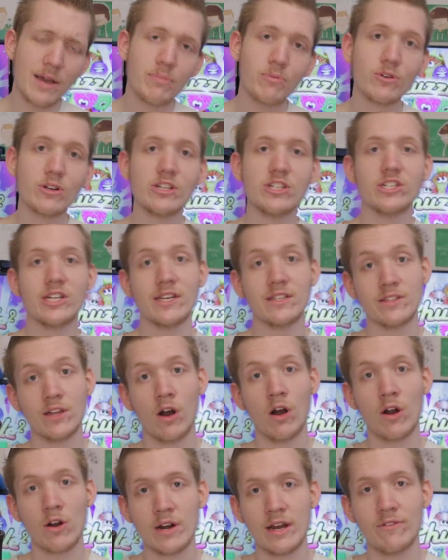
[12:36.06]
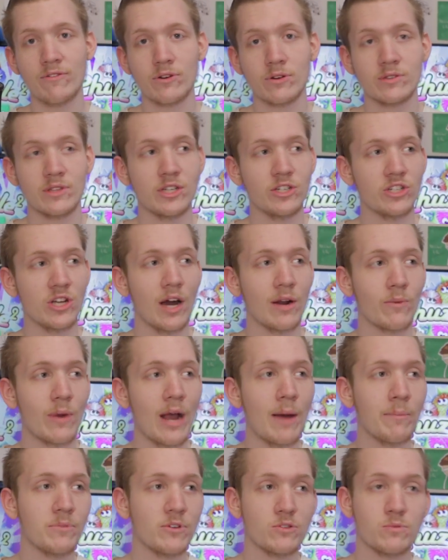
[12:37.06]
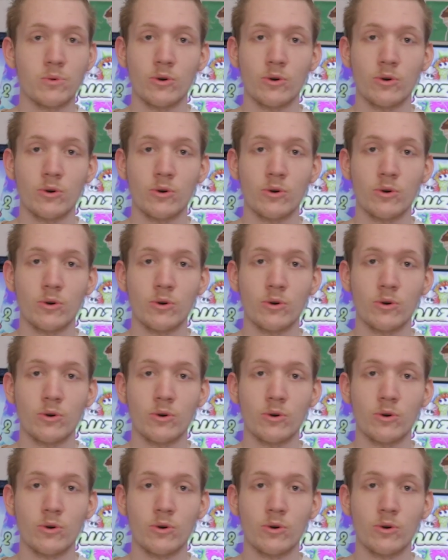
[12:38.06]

appreciate the hard effort that John Raptis